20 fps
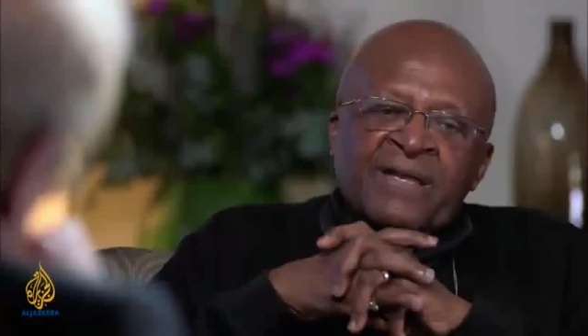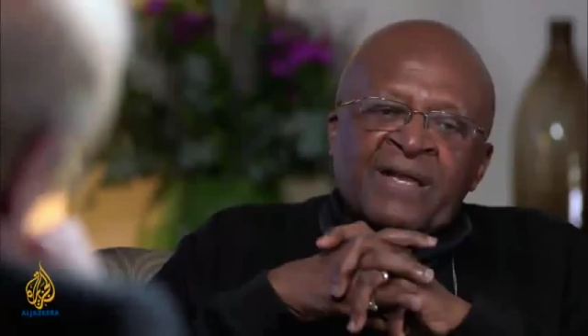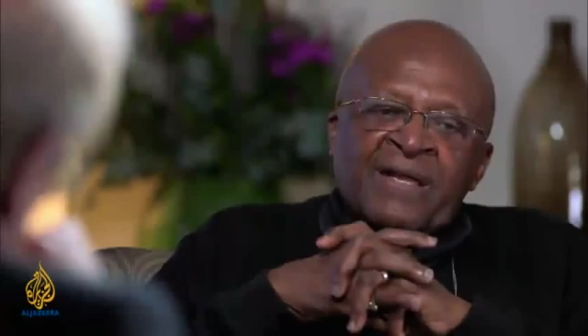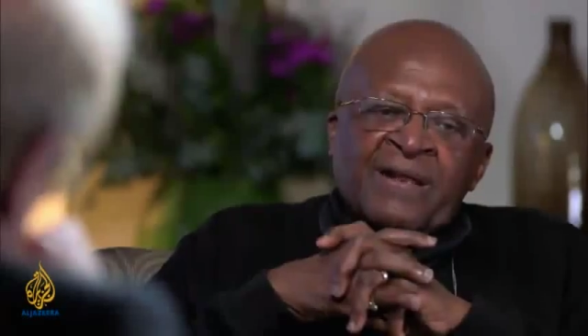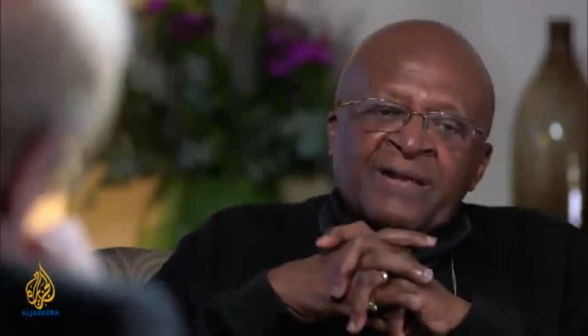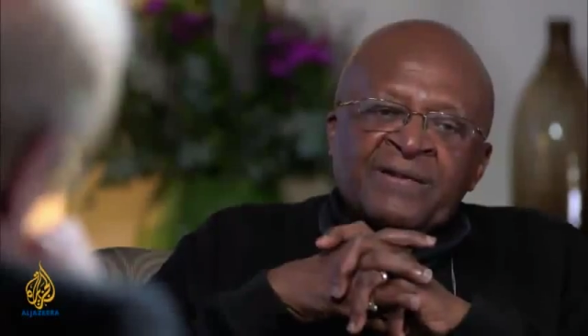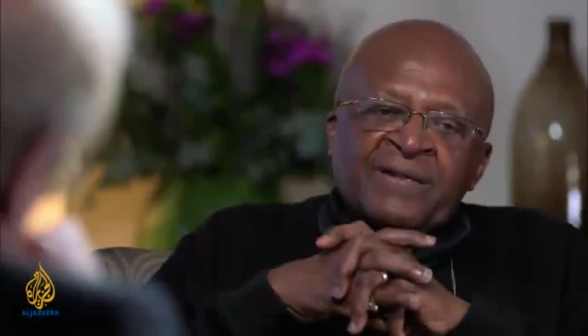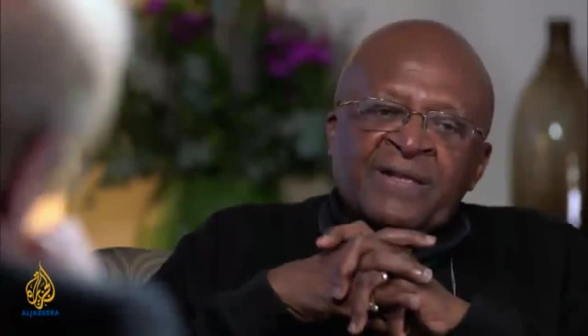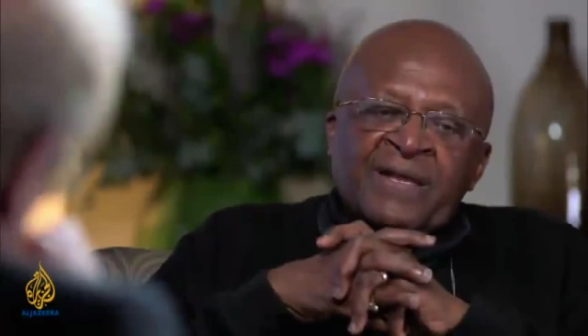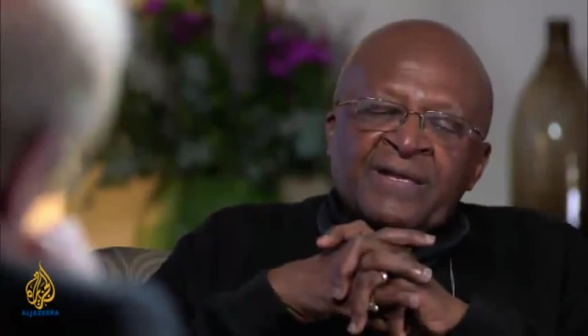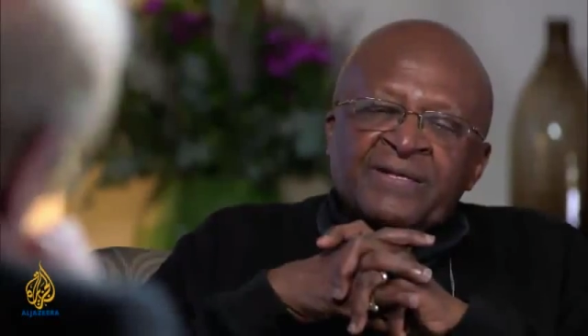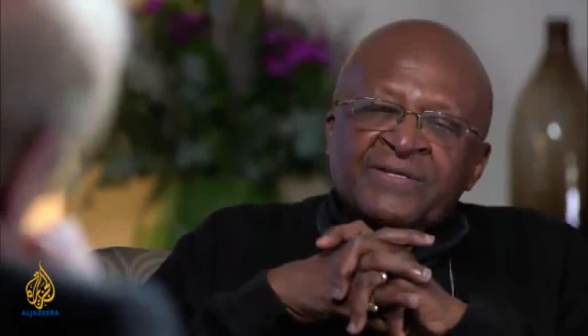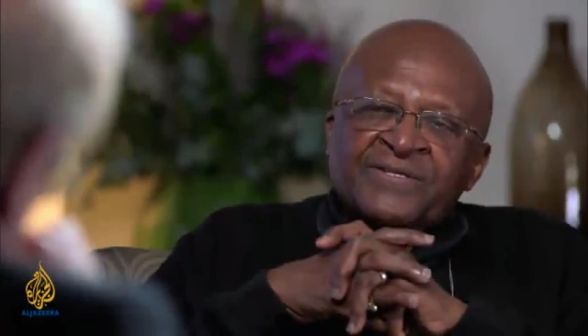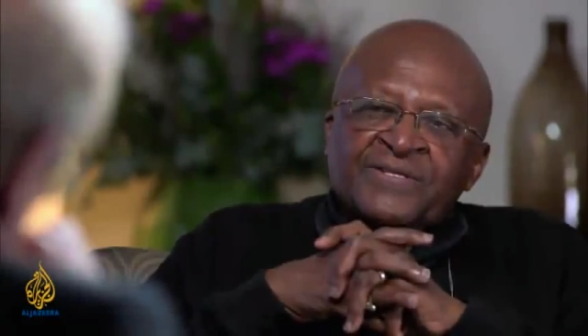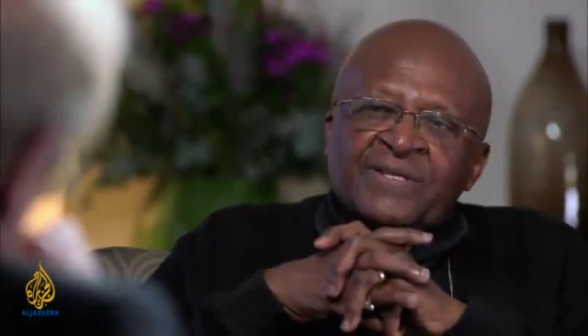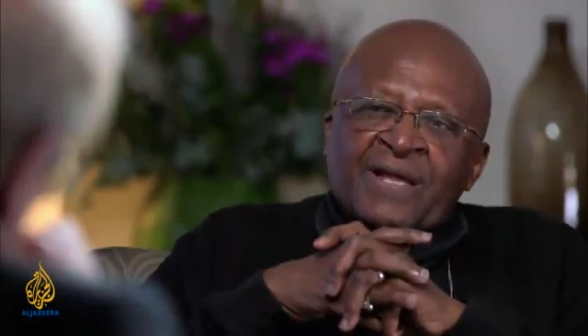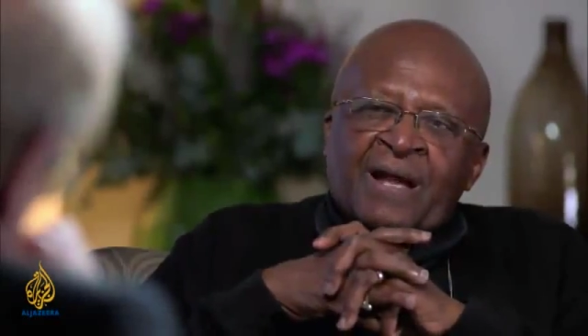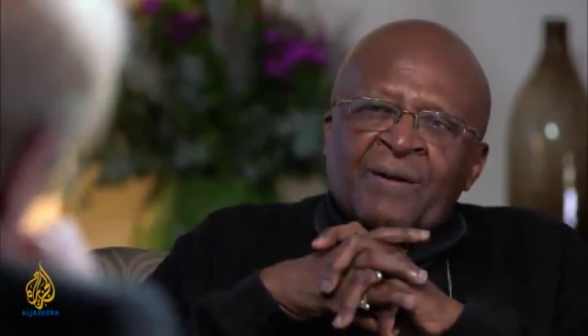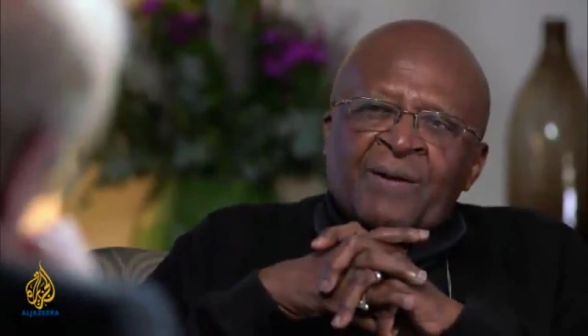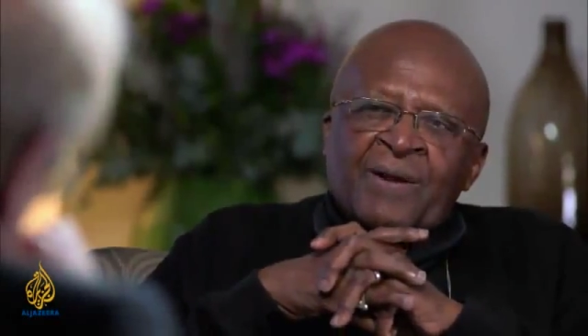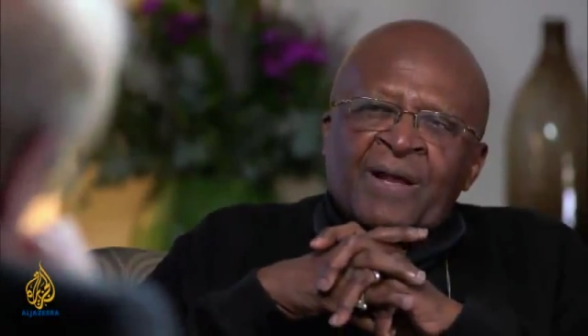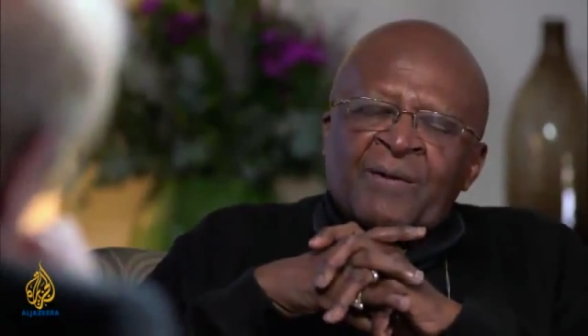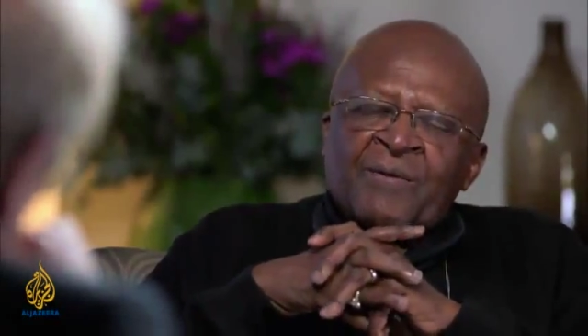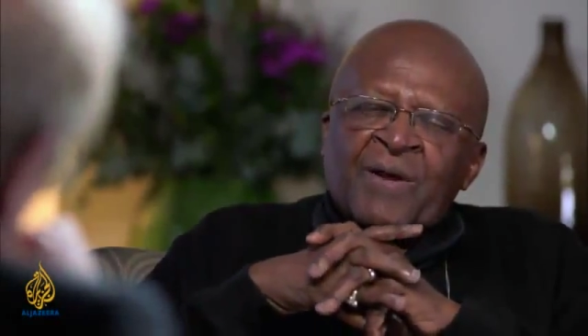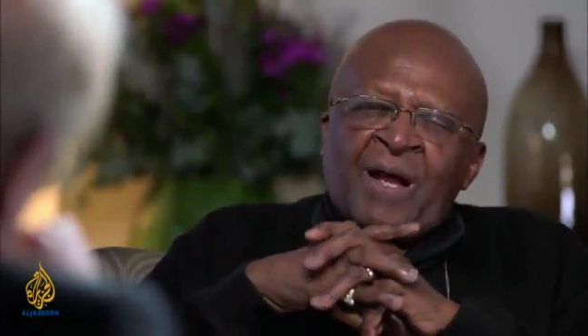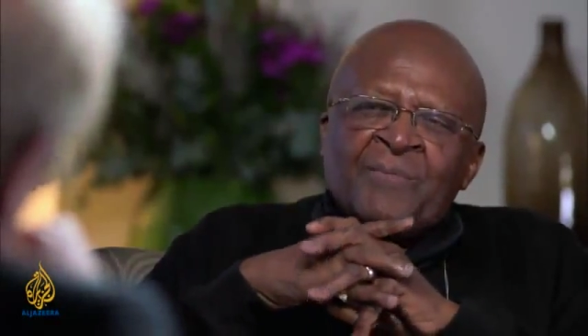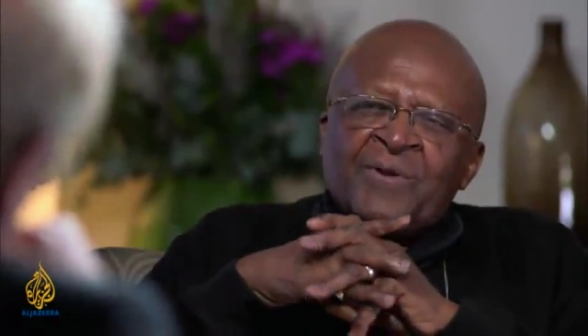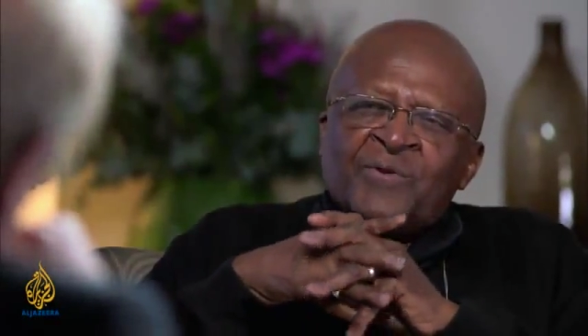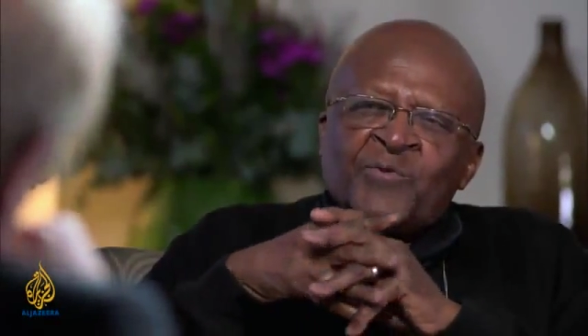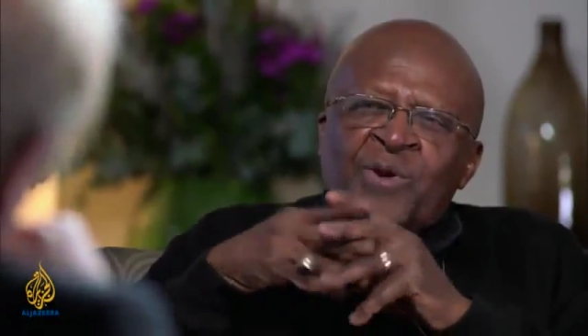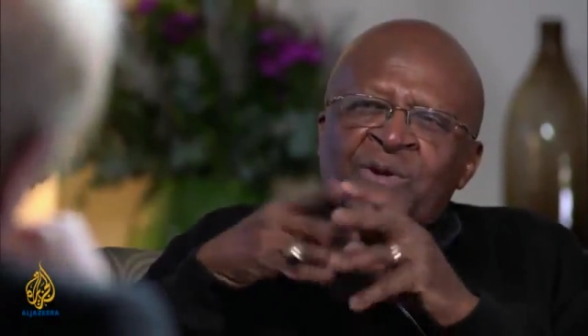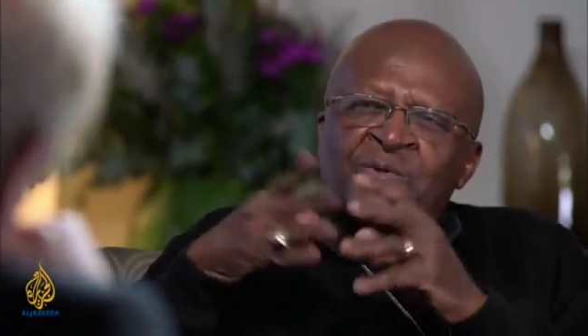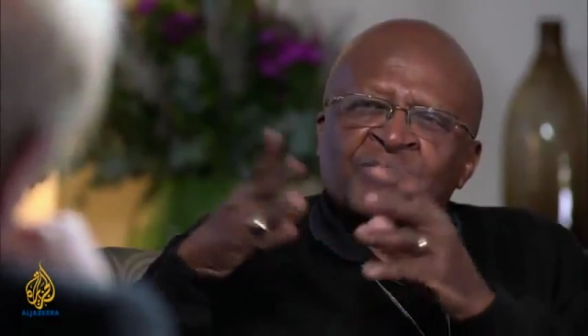And yes, I mean,